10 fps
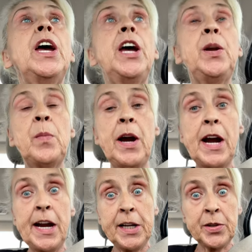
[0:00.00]
Anyway, I
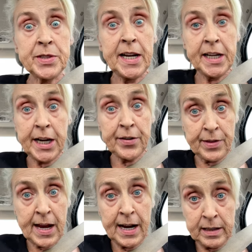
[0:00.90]
had to go take care of
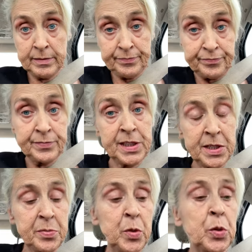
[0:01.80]
that
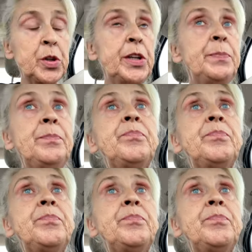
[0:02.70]
this morning